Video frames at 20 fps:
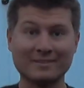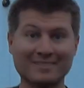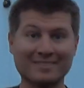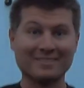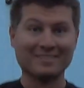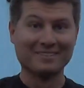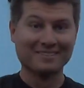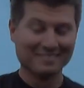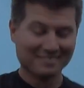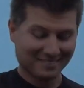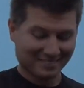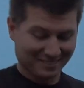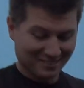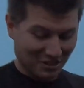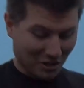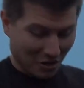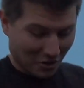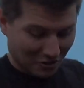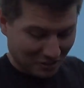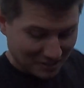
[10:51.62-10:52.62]
Oh,
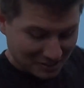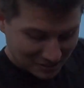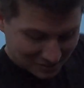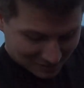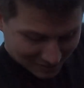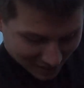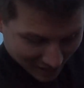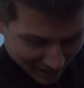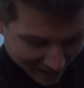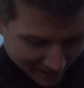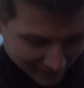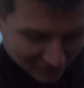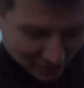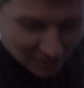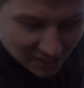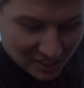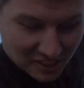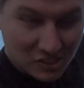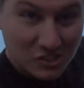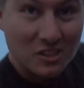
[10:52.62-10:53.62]
okay. So this, I had
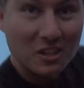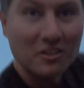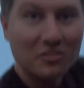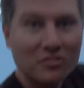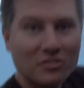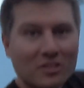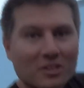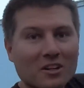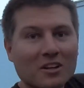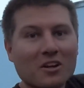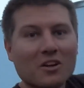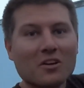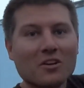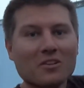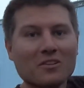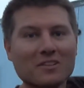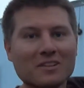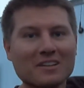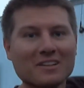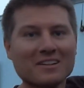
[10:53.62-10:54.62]
all this stuff. Shoot
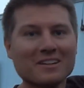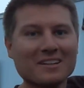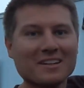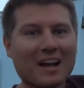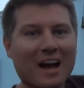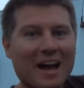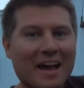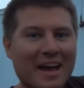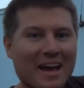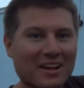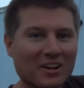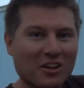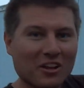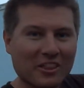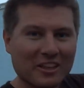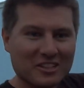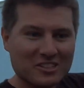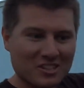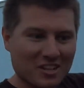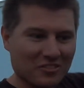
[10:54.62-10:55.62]
out the front. I had
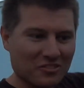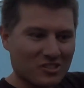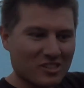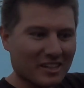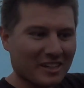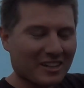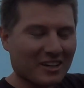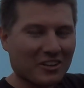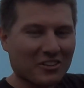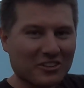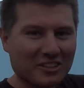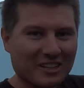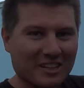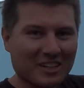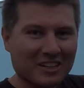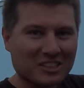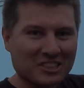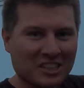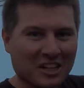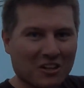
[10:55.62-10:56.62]
all this stuff sitting on the
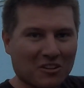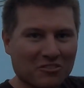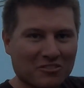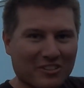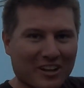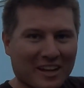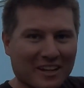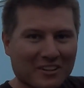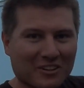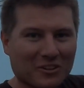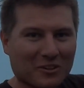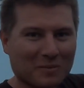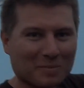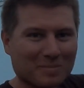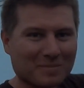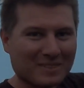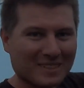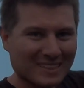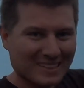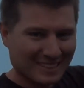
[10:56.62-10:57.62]
uh, shelf at home.
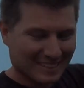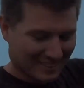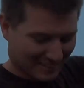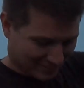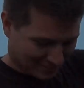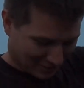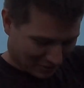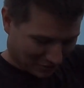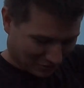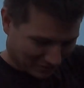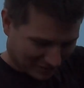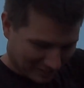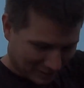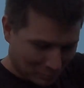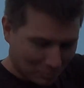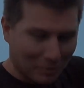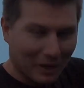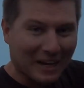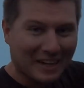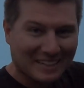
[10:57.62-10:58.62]
Okay. So I
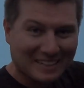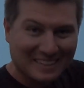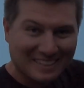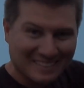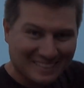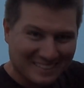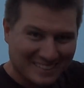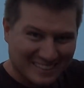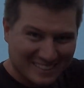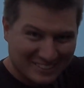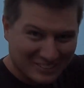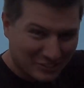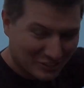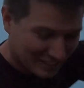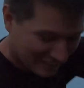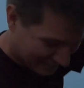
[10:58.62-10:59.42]
didn't buy anything to do